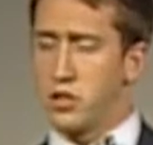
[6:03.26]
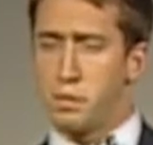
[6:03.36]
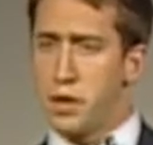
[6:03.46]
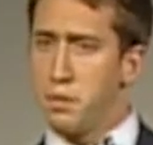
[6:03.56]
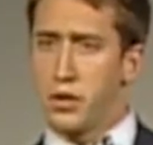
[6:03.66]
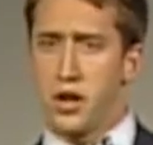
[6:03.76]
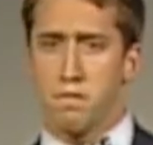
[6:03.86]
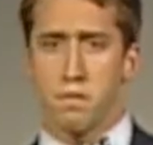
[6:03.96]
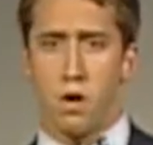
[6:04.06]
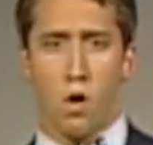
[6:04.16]
There's people here
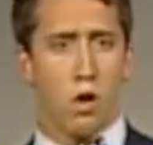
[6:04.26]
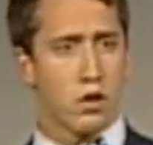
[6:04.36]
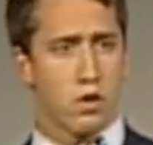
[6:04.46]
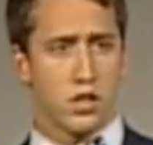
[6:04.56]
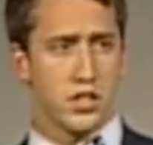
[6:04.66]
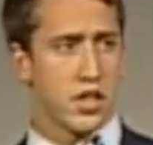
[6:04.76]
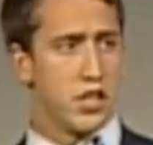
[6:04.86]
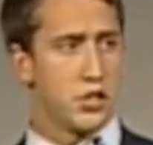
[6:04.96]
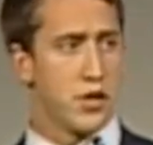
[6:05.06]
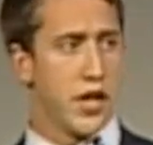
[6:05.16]
from all across the
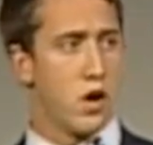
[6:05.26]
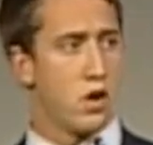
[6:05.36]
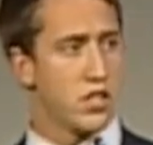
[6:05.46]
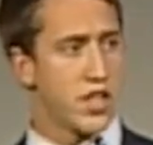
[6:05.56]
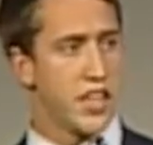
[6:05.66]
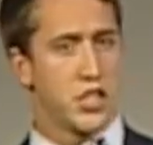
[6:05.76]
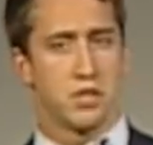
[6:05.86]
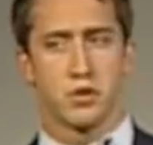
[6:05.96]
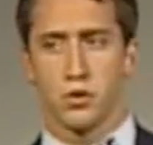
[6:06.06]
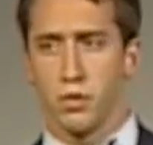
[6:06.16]
country in all stages
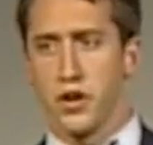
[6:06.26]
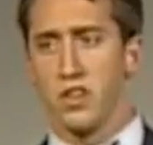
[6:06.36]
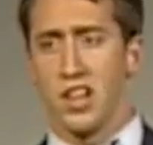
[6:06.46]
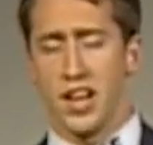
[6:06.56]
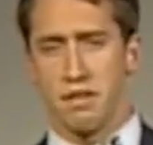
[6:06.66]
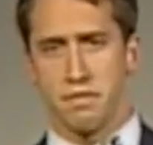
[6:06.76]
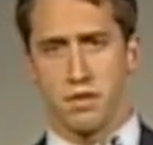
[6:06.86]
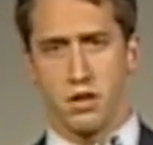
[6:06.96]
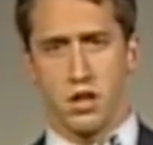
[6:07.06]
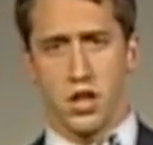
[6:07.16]
of career and life.
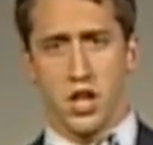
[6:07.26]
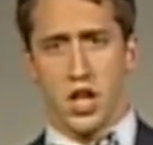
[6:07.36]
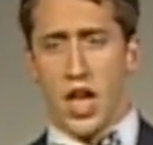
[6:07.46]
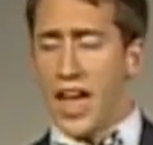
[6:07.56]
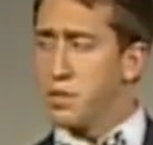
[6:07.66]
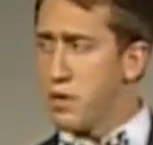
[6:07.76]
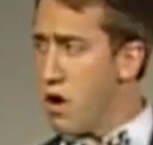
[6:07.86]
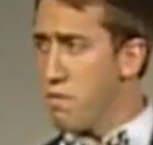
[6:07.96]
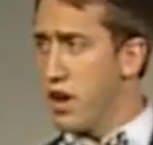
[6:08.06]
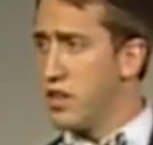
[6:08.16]
As
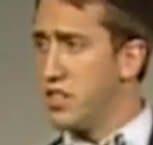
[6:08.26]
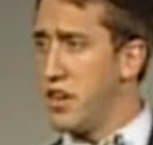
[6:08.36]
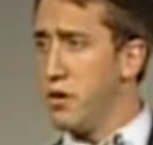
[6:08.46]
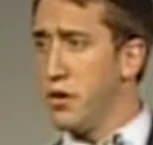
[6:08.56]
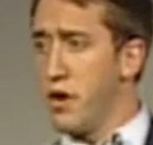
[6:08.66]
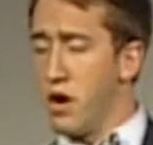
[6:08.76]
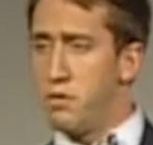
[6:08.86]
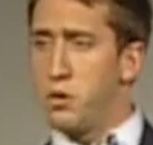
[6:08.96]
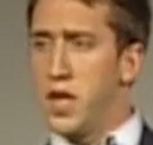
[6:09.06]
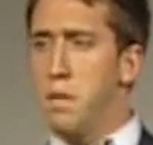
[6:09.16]
Bernard Franklin said earlier,
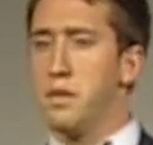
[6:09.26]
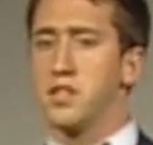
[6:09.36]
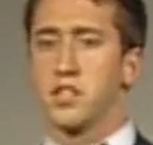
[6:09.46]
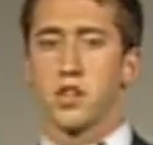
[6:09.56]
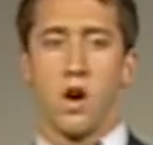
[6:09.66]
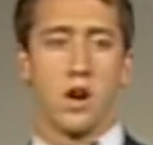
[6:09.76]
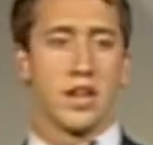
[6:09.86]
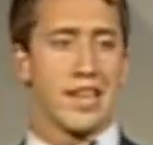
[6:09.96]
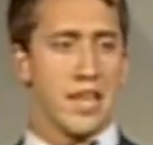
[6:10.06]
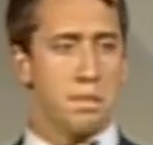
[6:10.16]
if you get a business card,
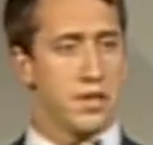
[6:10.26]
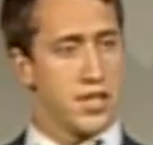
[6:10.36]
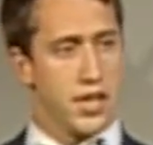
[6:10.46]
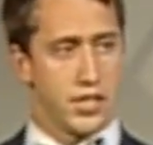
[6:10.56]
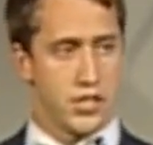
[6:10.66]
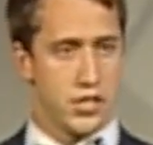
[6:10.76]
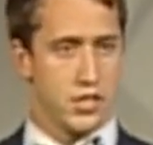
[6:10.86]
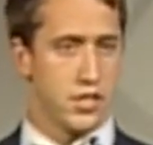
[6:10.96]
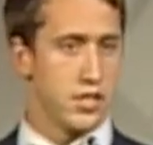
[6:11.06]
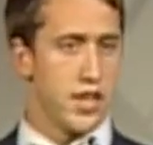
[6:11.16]
keep in touch,
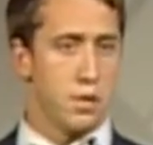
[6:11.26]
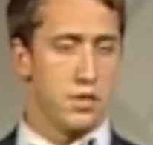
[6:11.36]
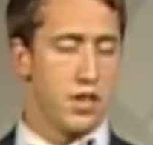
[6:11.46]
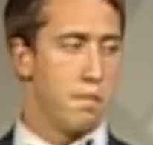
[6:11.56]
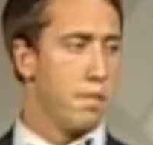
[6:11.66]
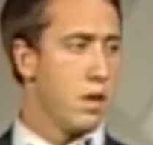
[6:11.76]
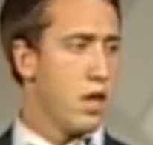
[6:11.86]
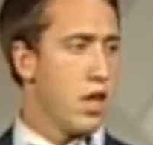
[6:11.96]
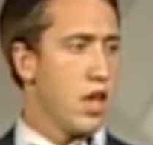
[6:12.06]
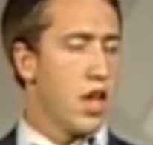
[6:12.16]
stay with them.
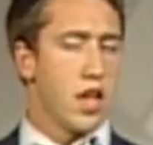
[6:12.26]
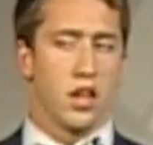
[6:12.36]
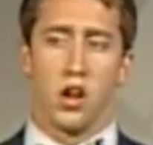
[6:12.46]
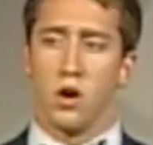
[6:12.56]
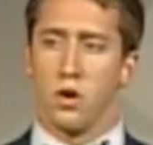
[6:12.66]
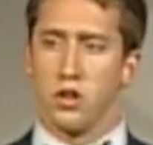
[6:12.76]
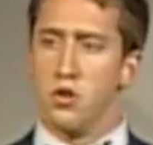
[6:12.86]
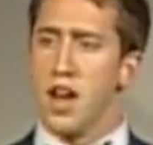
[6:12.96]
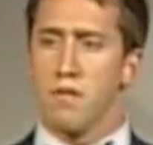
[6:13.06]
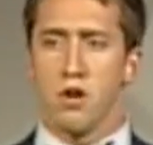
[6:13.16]
You know,
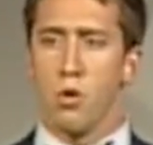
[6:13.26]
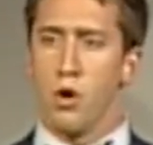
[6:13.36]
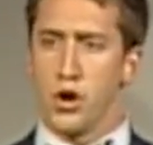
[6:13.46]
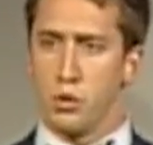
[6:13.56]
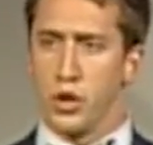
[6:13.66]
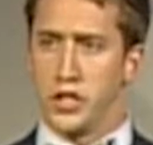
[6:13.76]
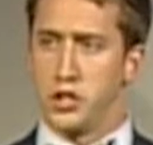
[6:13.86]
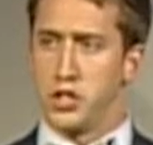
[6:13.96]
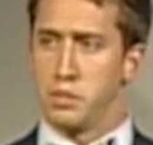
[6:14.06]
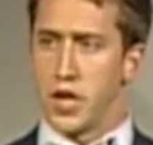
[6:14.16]
you never know where your
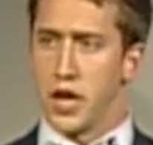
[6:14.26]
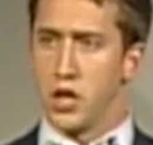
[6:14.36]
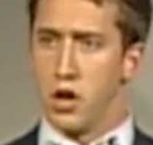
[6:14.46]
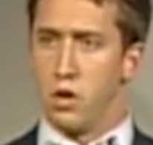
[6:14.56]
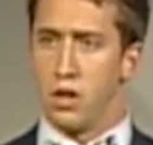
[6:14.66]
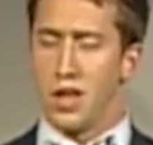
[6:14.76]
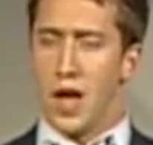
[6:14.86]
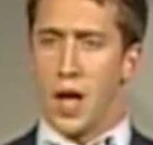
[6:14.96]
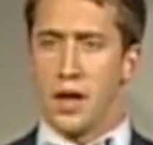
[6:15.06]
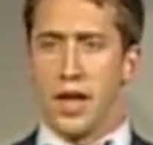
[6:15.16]
relationship's gonna go.
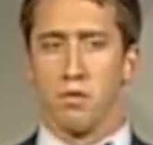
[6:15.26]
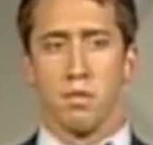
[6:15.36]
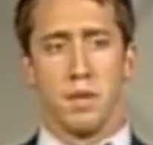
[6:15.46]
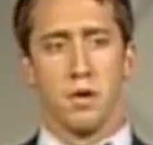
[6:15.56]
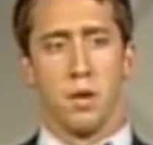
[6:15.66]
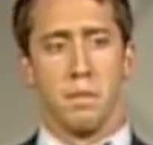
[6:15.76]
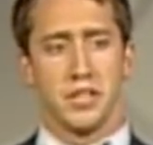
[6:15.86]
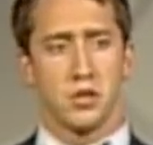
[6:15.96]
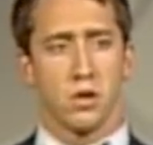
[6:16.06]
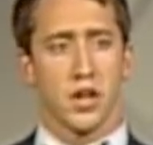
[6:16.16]
And remember, a
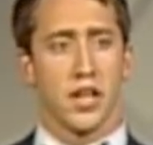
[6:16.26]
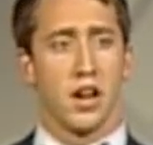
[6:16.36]
mentor